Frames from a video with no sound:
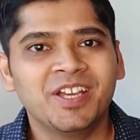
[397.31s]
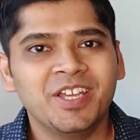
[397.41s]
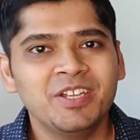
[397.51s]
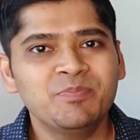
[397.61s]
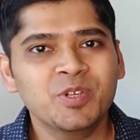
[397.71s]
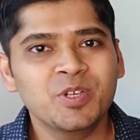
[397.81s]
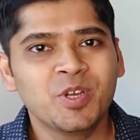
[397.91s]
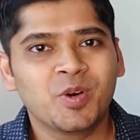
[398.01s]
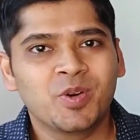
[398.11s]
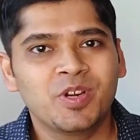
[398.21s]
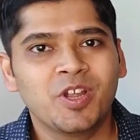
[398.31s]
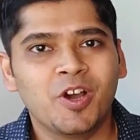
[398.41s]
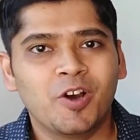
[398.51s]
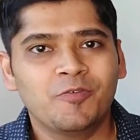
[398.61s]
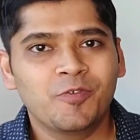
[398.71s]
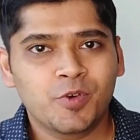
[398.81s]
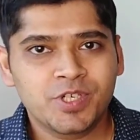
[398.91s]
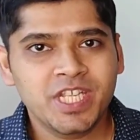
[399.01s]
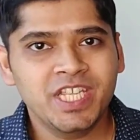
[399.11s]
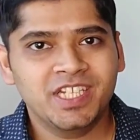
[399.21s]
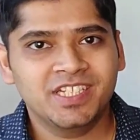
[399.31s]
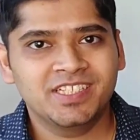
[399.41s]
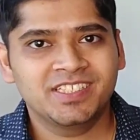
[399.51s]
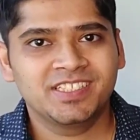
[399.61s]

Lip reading: the input node of 14.